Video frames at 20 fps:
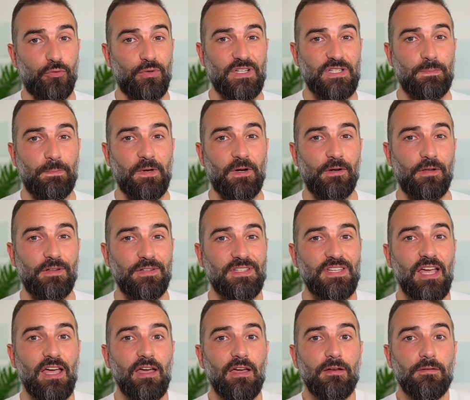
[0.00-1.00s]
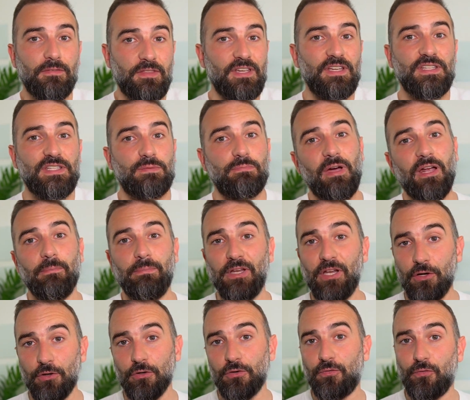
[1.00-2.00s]
your experience, this might be
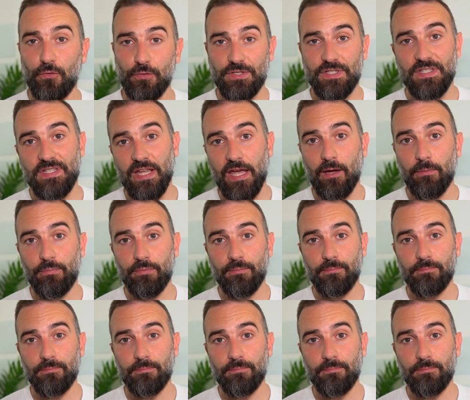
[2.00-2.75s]
a good first step.